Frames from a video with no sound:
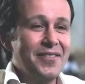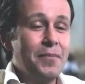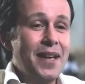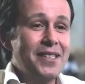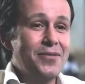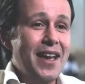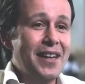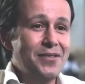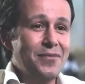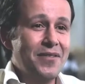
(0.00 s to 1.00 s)
The best
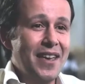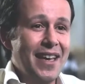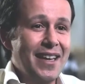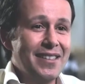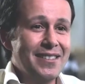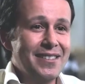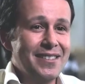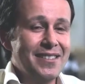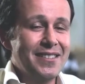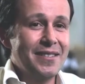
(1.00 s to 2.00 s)
reaction we've had
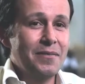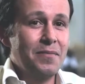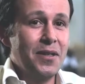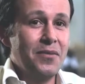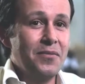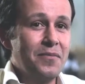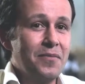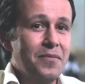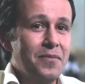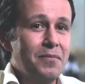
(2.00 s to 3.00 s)
has
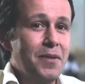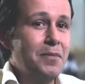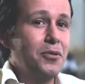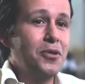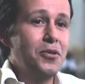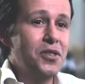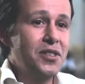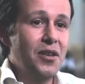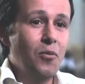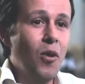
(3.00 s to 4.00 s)
been people who
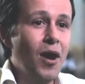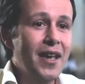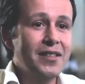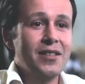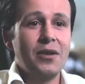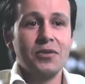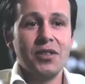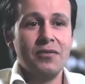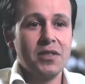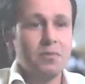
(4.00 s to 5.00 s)
just said, why hasn't anyone done this